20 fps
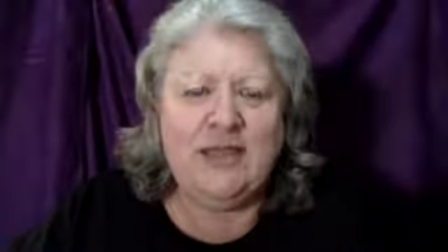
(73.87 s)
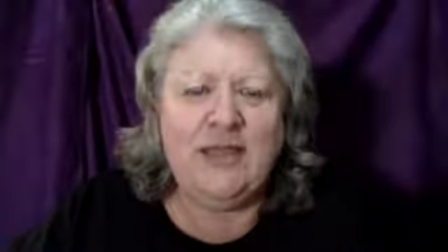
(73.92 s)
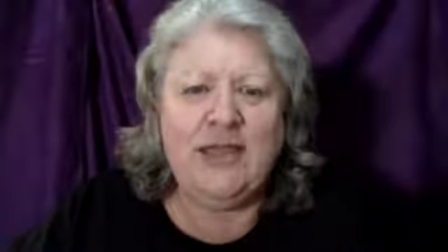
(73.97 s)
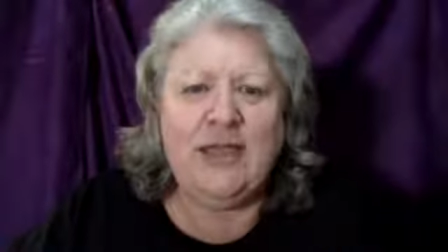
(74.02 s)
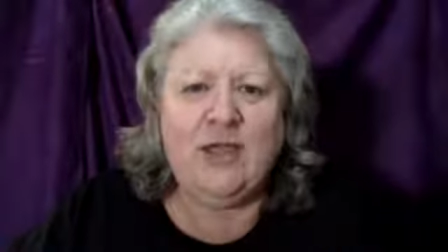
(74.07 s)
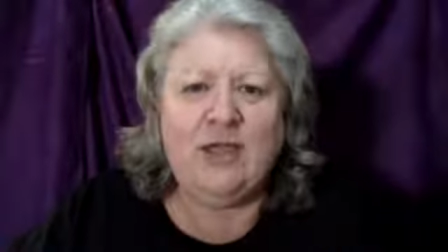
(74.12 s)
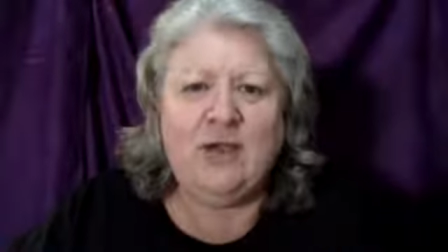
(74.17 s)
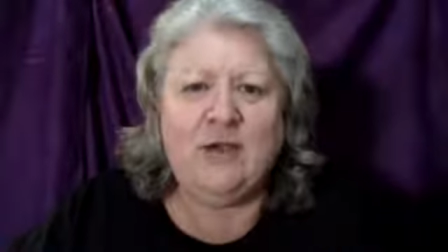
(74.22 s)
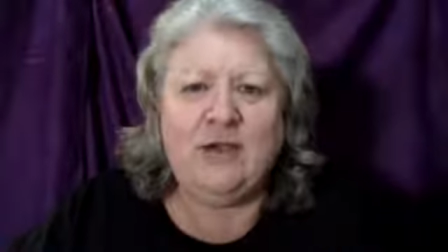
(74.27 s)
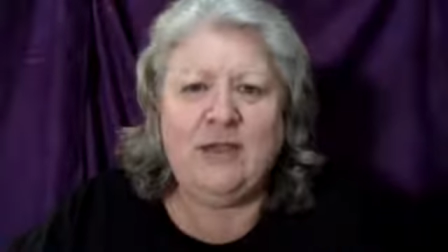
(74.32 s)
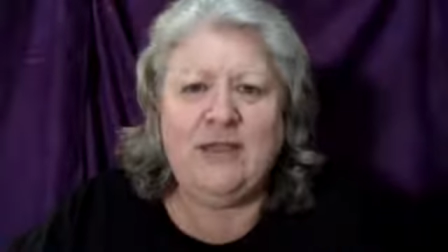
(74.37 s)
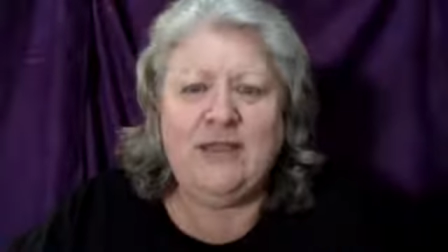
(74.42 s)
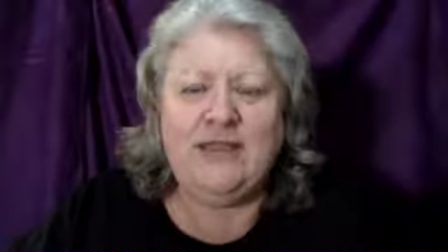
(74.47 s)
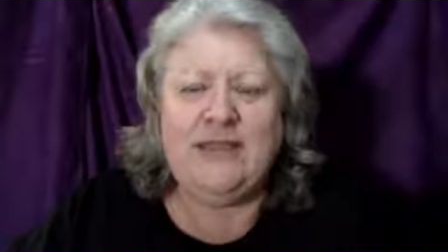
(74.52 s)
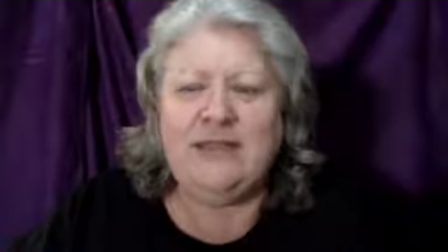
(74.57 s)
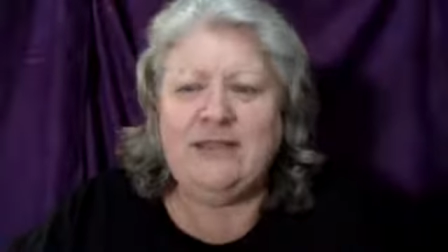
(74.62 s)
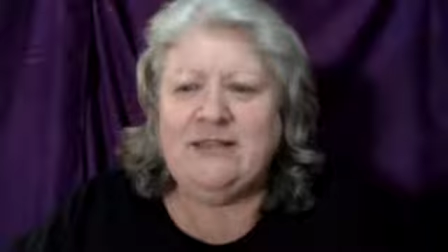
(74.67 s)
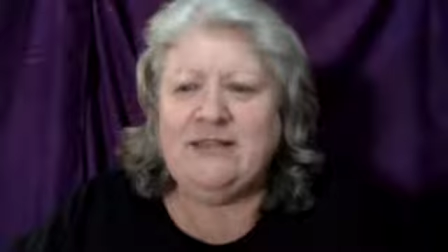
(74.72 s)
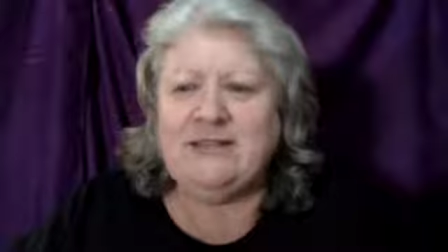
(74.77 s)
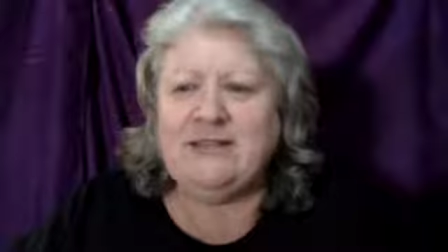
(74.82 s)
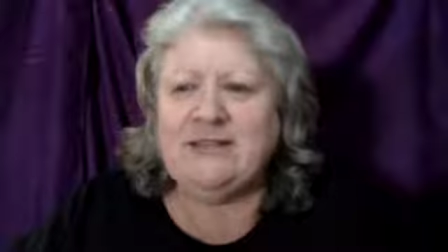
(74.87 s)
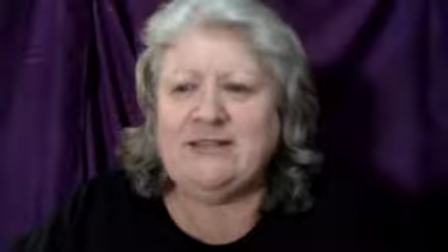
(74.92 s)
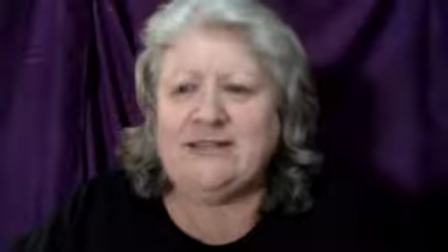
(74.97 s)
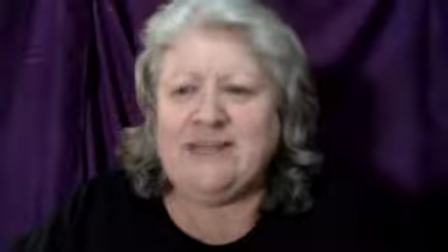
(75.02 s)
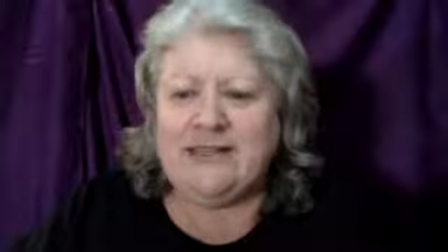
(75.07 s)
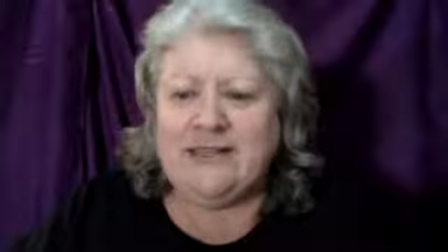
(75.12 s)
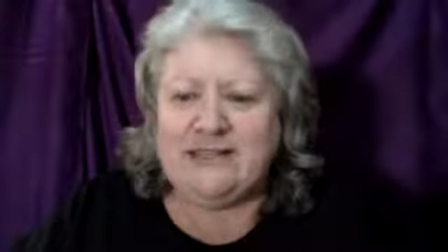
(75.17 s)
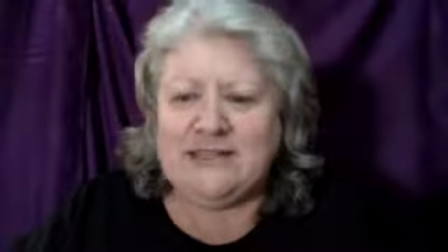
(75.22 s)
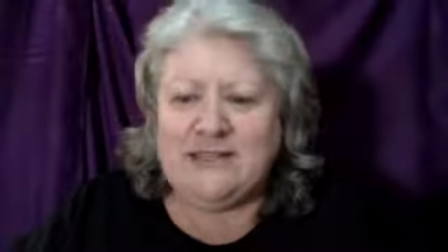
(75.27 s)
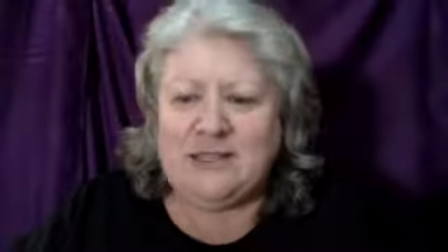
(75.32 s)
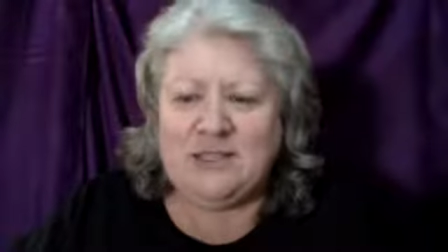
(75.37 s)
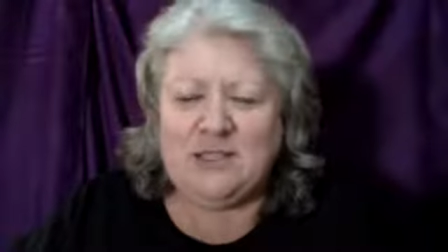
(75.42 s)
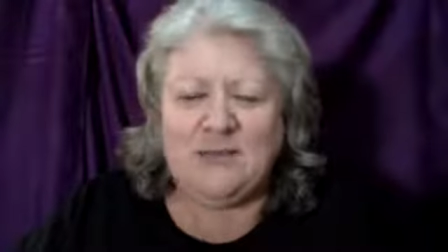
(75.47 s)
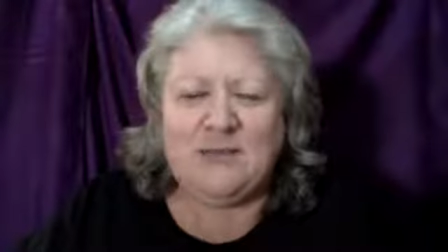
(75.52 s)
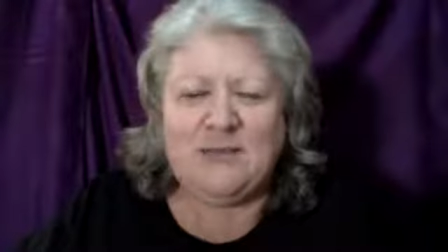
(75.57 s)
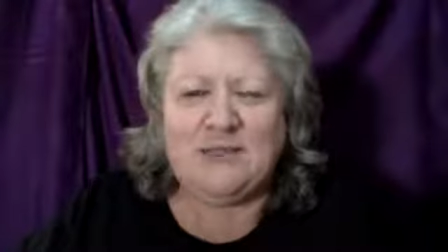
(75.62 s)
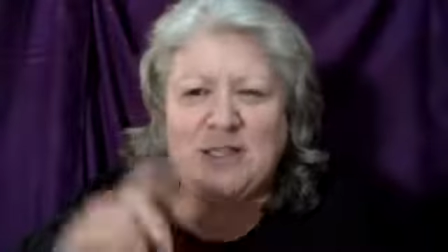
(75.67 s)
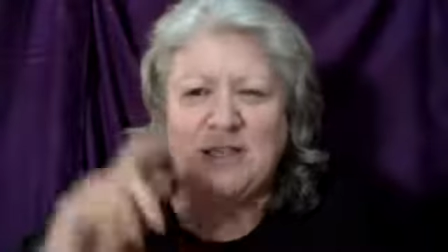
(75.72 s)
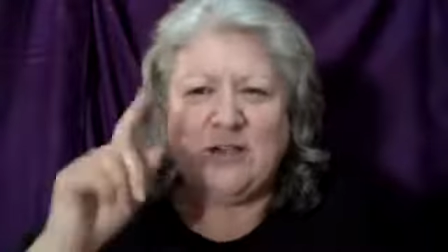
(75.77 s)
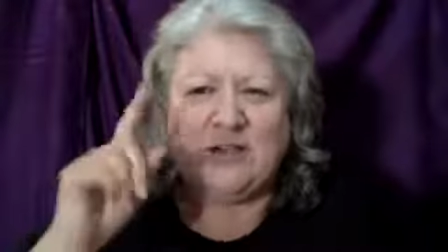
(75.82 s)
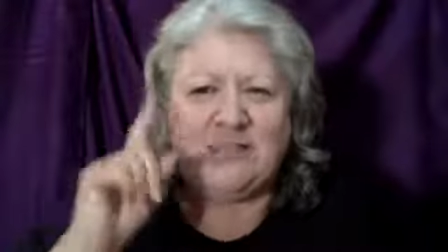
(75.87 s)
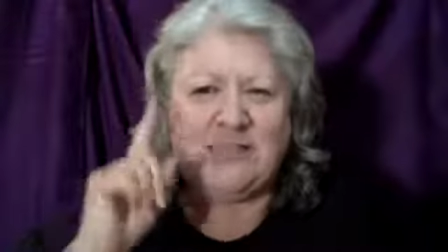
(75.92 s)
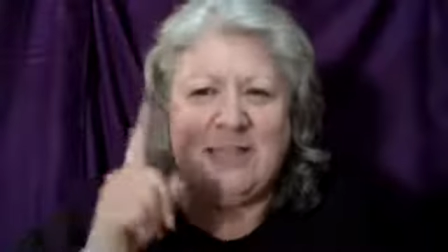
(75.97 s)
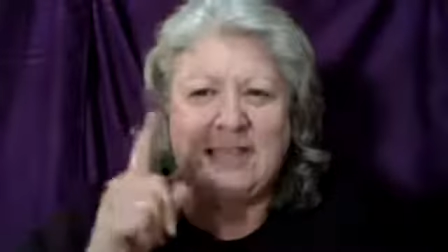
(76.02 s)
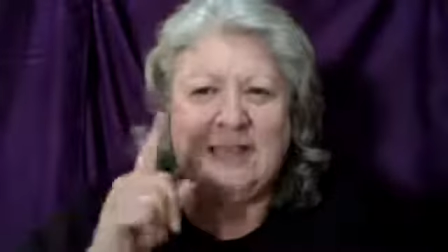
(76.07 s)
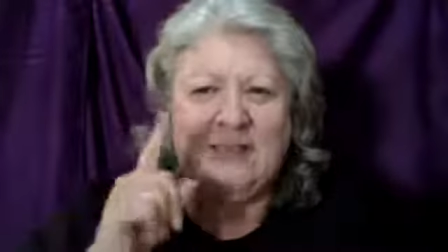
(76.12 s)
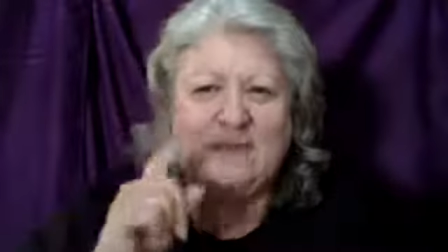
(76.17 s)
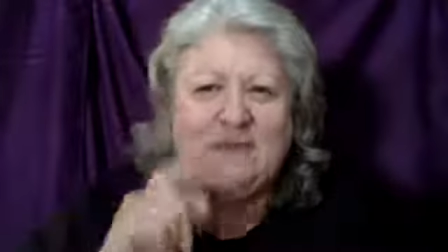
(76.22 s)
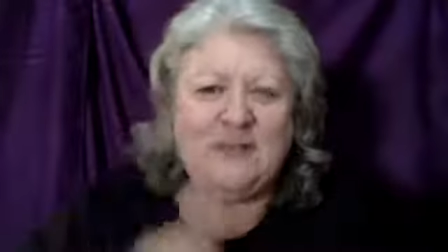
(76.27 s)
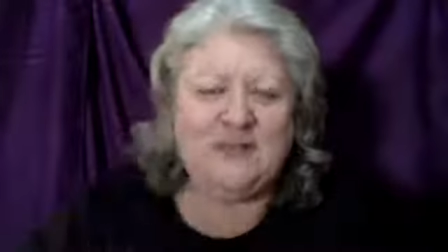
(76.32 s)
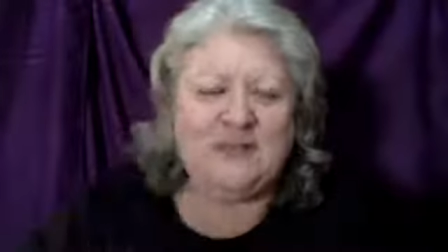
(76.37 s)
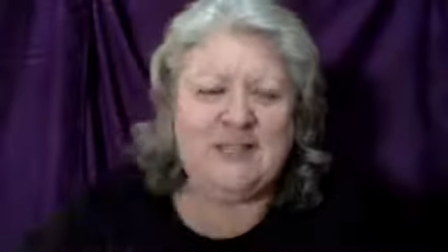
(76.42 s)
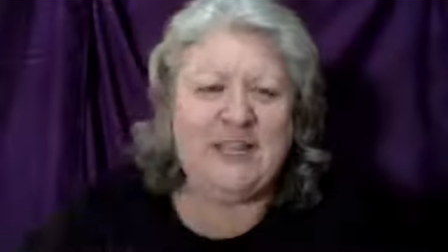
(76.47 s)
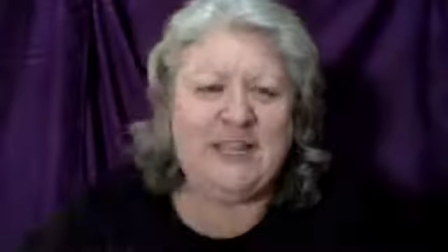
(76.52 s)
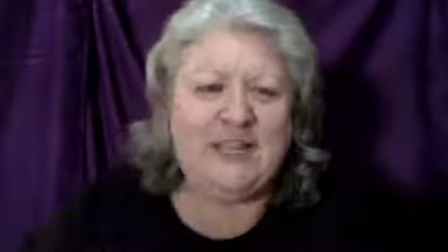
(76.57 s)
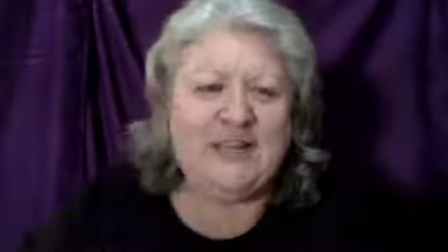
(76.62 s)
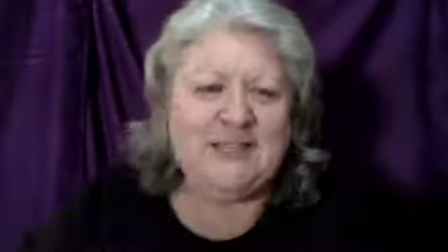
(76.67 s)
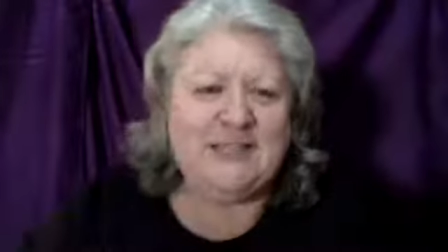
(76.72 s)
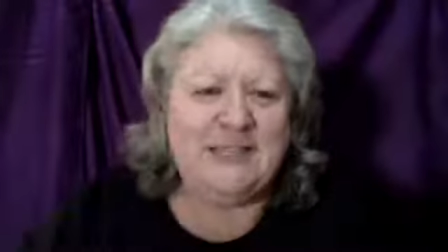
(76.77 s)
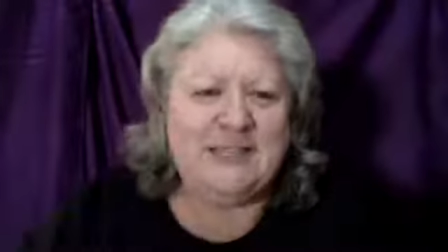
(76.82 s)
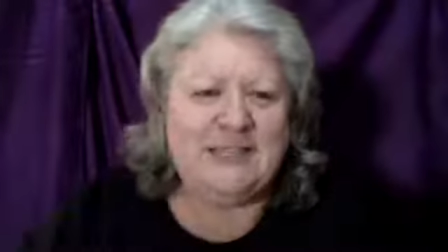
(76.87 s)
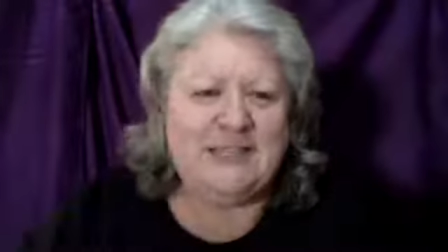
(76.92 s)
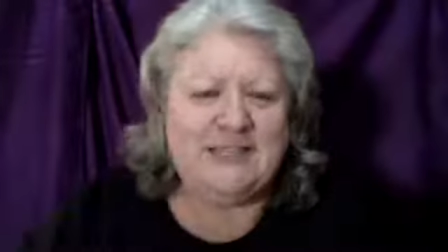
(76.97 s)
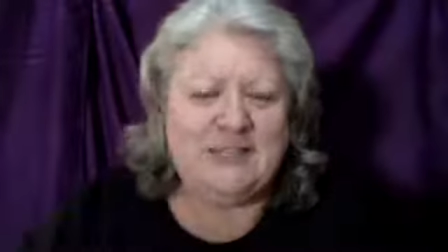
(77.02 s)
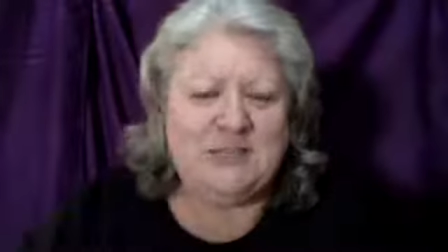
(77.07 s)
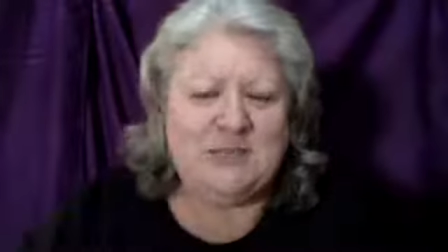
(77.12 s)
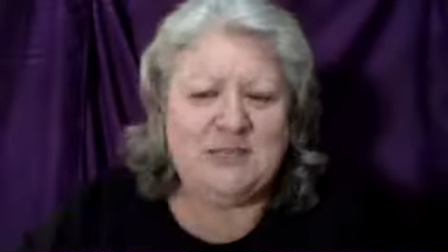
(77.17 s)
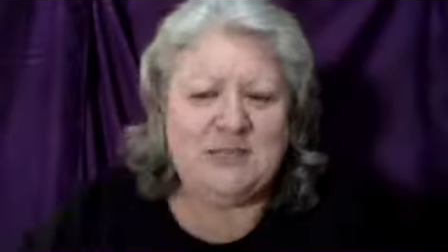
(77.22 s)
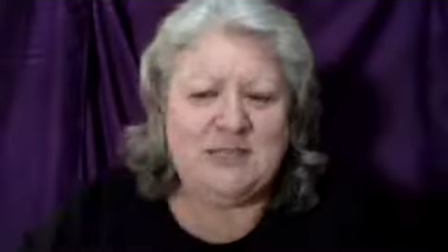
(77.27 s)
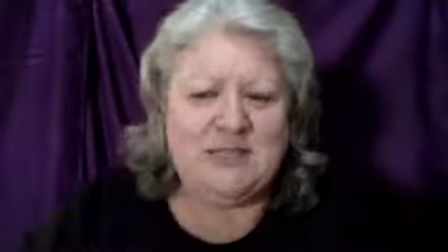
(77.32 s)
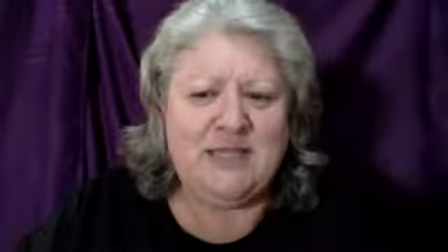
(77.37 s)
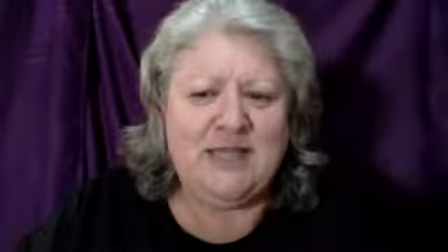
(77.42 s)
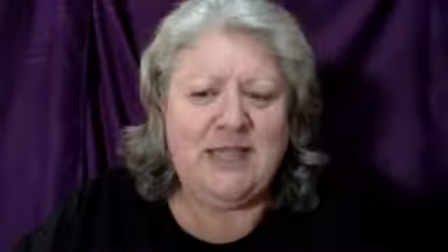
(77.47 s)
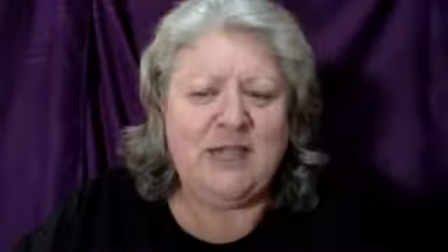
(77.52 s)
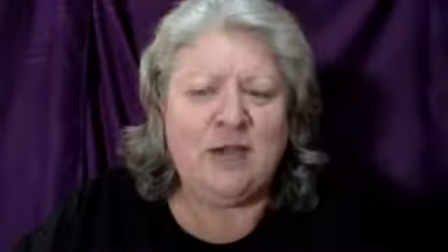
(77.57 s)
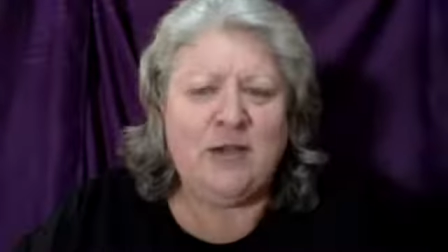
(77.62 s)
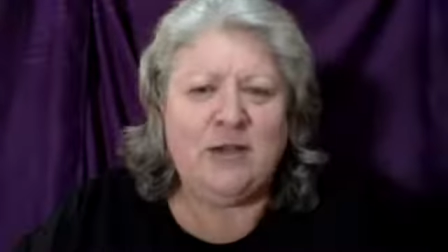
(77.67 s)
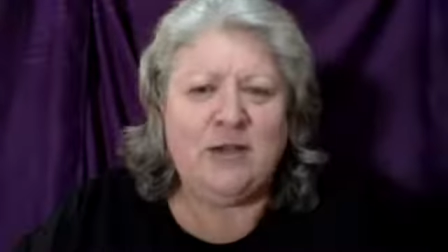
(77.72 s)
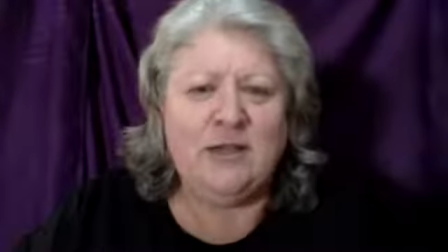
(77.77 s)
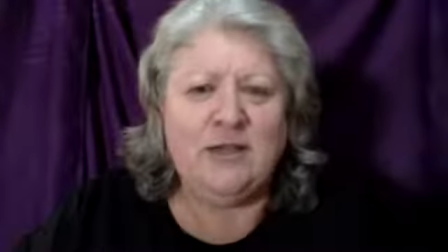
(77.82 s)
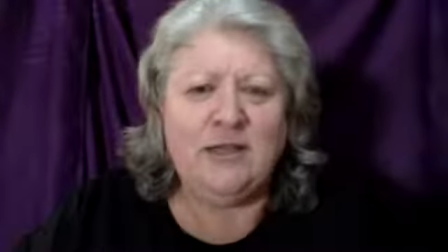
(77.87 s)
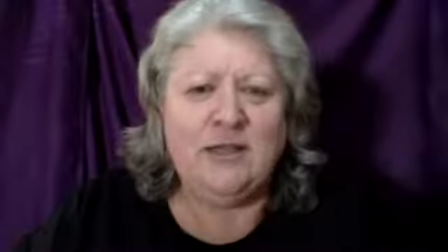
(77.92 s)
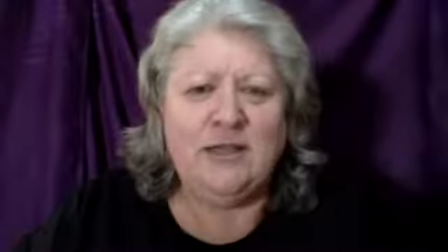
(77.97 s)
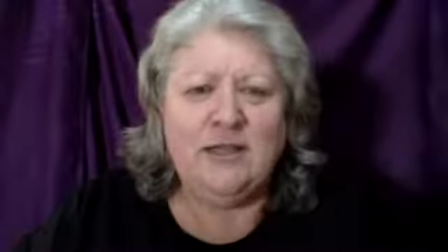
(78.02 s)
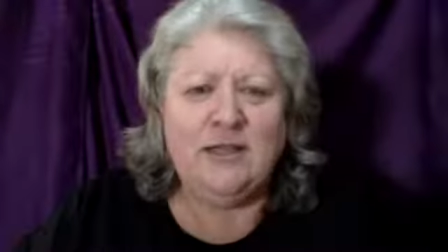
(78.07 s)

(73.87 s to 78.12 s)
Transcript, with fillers: hang on and then i suddenly said to him as it got to 8.58 i suddenly said to him i said hang on